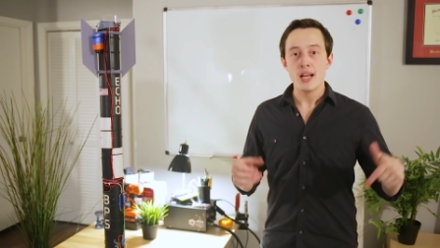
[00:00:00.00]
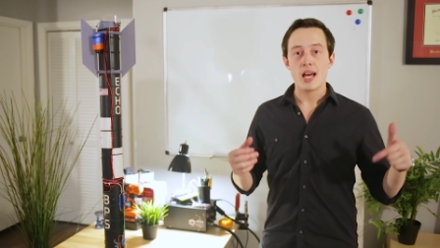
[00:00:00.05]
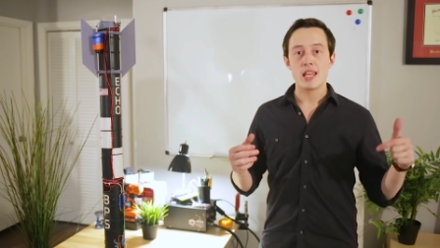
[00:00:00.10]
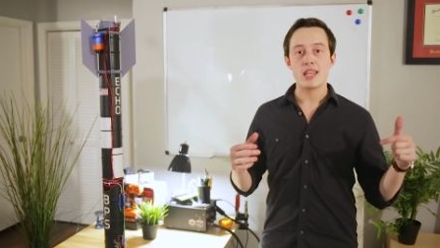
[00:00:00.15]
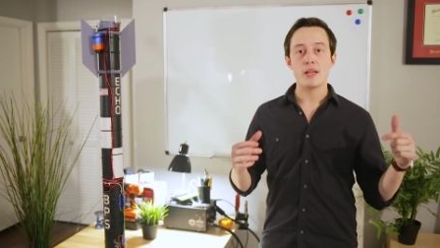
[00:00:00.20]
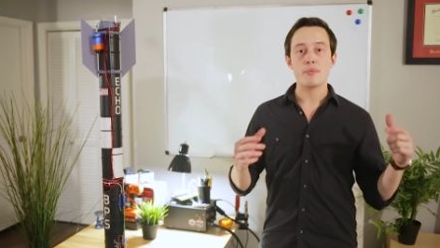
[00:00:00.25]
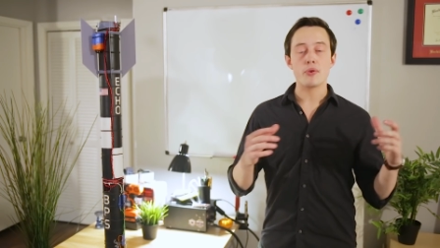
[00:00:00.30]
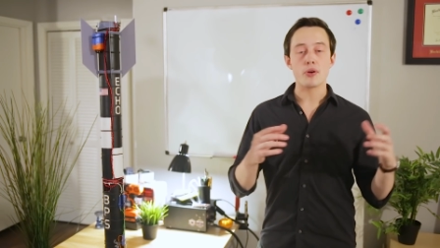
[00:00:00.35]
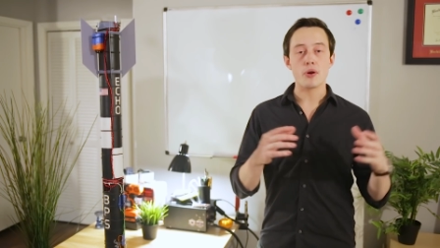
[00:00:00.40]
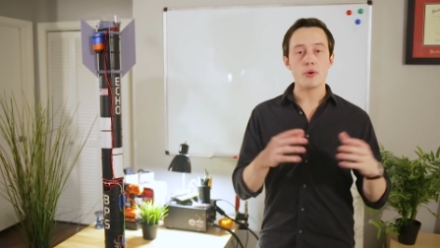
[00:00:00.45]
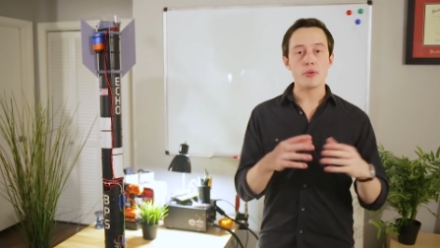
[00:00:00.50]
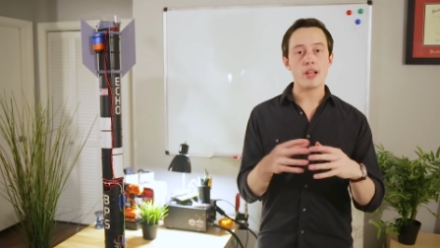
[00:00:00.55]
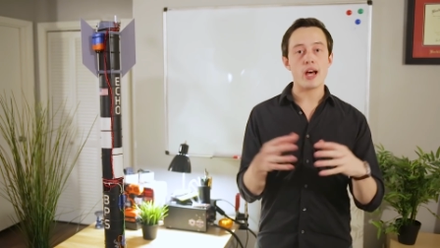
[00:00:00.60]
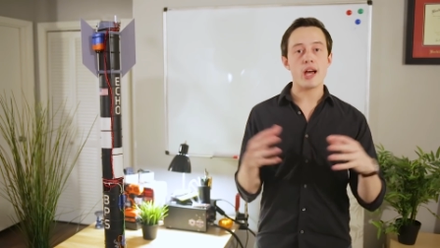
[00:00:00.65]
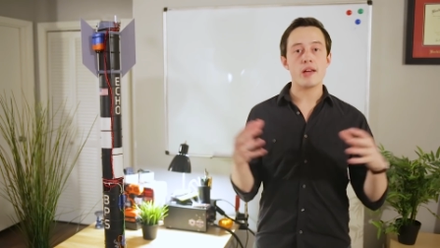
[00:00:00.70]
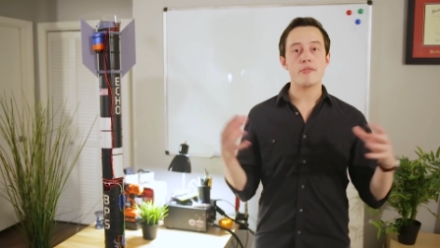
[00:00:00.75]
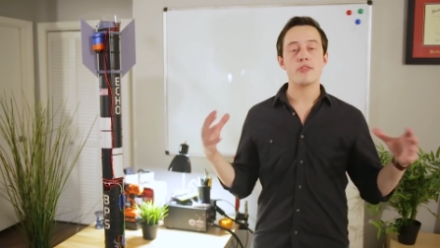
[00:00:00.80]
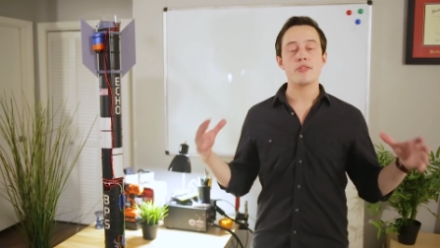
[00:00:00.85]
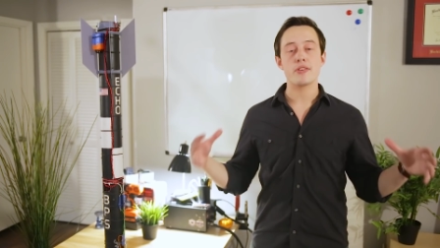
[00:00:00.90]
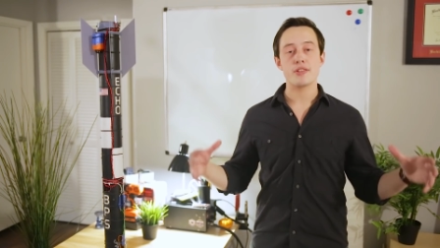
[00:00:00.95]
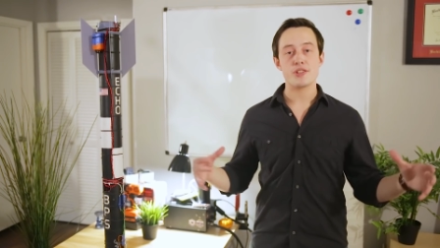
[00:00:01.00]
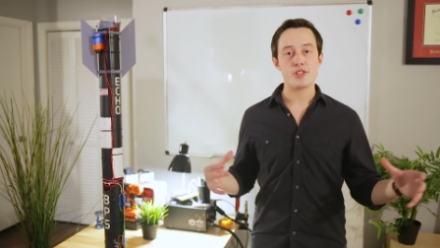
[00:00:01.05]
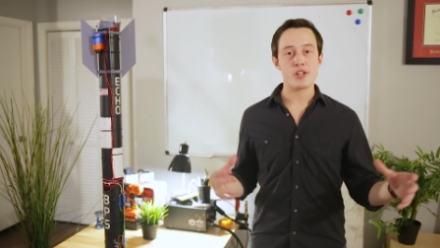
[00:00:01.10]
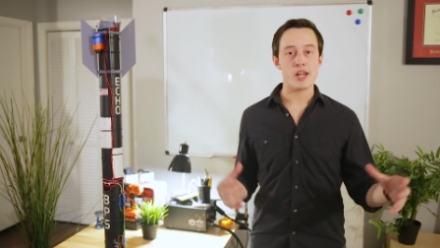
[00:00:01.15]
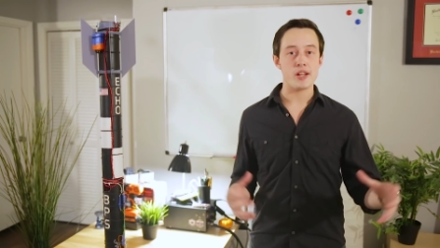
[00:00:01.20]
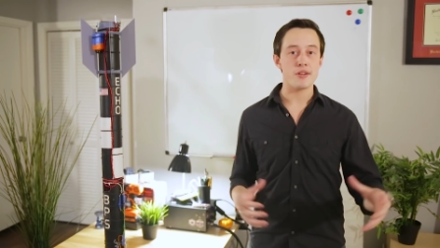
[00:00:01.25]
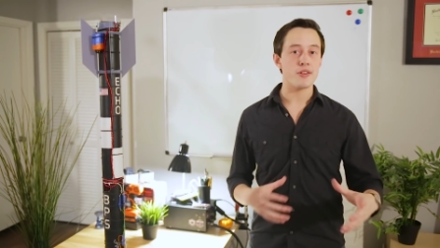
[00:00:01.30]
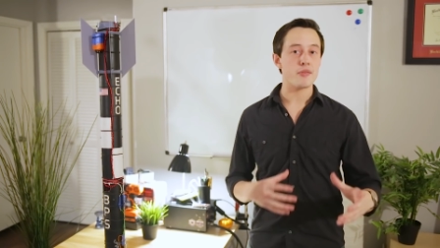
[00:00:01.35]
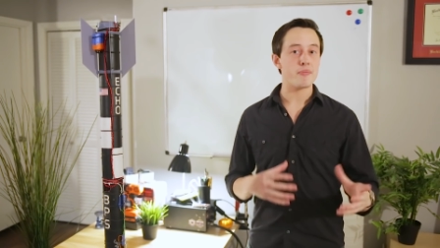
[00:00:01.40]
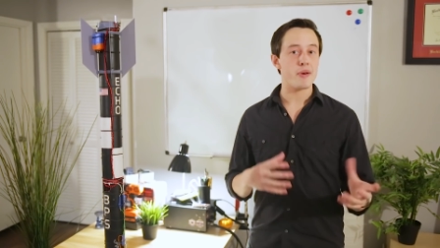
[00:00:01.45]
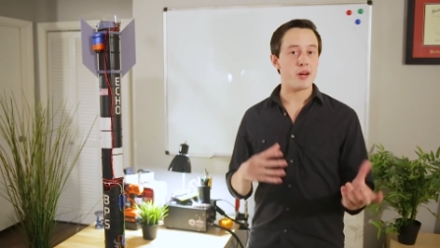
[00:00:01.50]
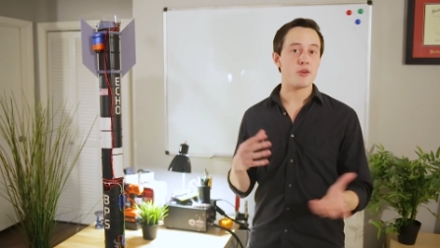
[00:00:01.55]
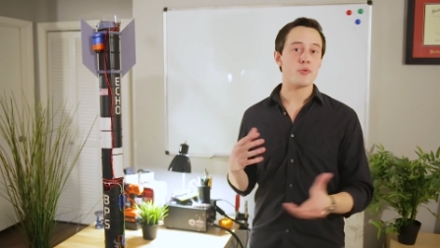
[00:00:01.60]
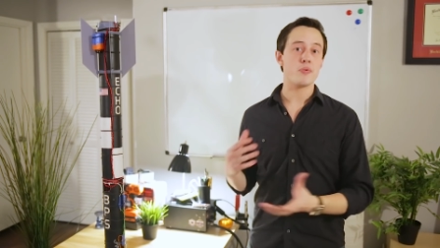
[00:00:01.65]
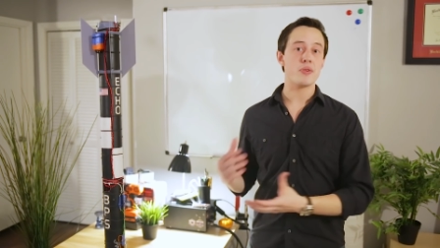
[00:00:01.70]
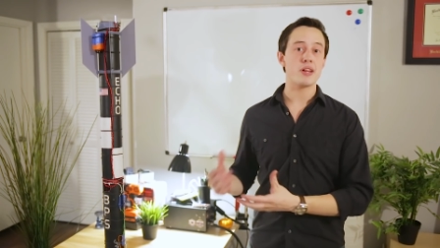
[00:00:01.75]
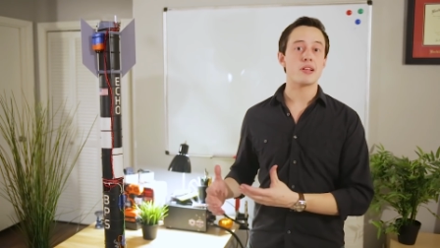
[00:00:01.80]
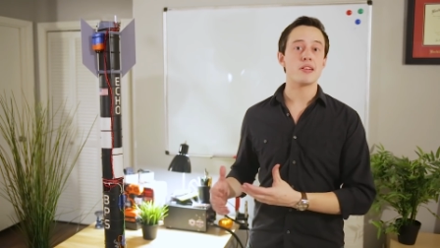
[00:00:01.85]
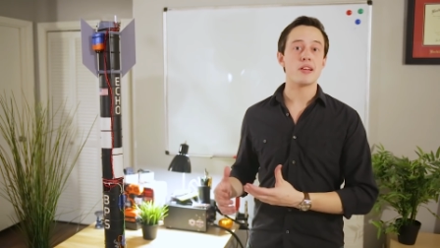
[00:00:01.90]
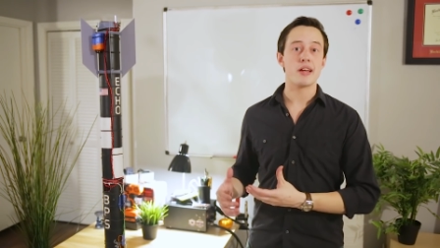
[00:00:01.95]
and then we'll go live on this channel about a
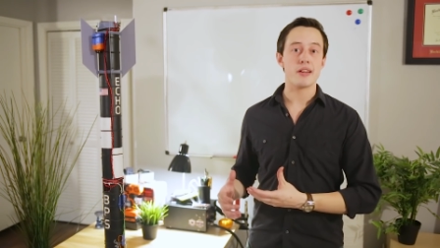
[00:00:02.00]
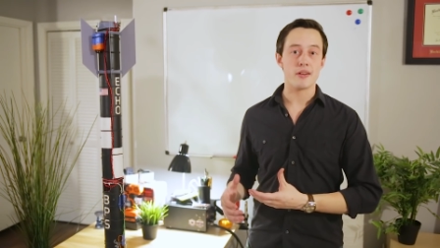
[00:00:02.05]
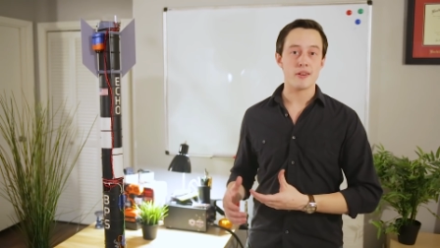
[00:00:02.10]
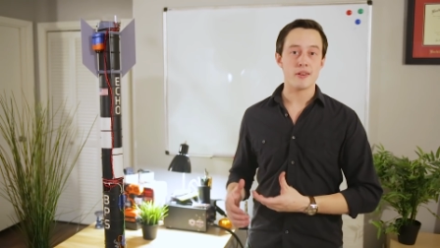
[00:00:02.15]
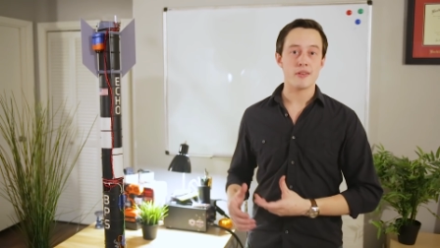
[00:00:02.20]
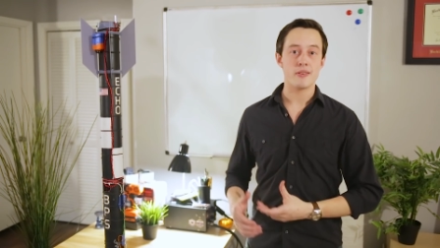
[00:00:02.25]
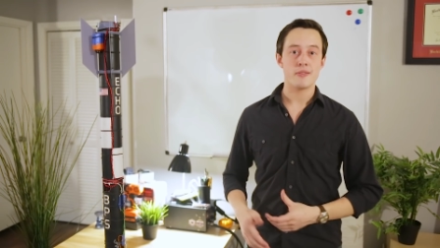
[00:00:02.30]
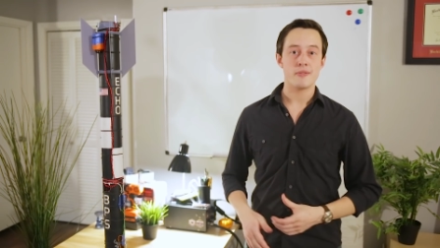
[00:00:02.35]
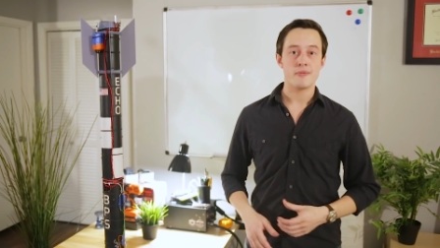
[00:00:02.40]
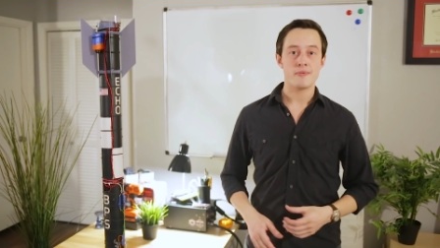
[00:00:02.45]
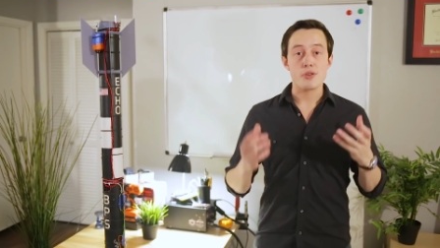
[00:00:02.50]
week later.